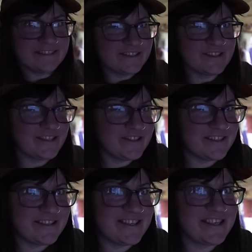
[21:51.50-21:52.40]

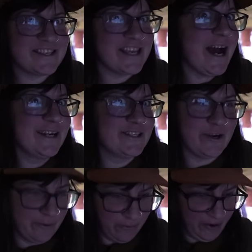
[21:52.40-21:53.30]
just such
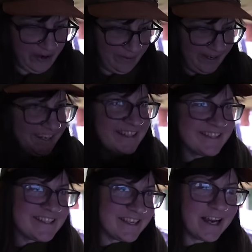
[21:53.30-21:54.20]
a
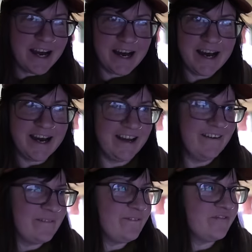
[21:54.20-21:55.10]
whirlwind.
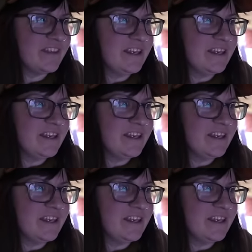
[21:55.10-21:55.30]
Um,